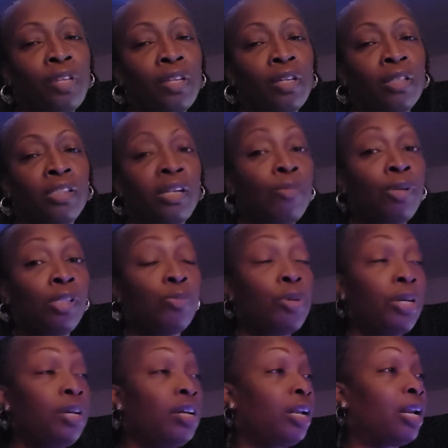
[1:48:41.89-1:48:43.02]
Some of us been
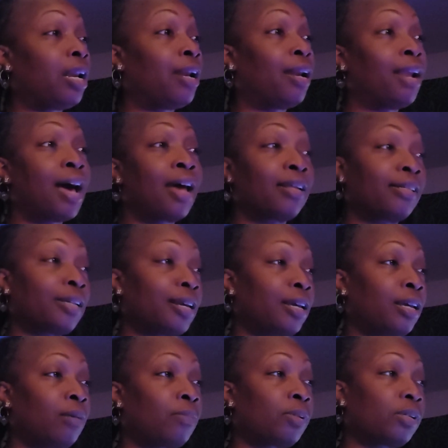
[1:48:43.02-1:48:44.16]
here a lot of
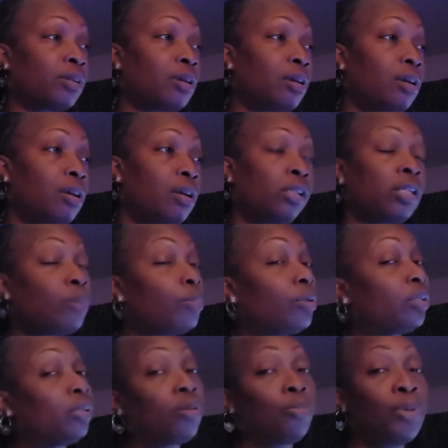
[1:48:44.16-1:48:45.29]
times. Some of us
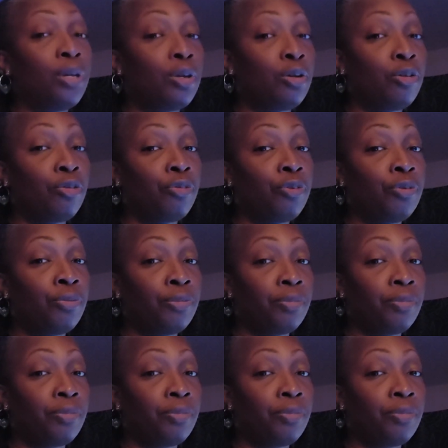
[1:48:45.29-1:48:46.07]
only been here a few.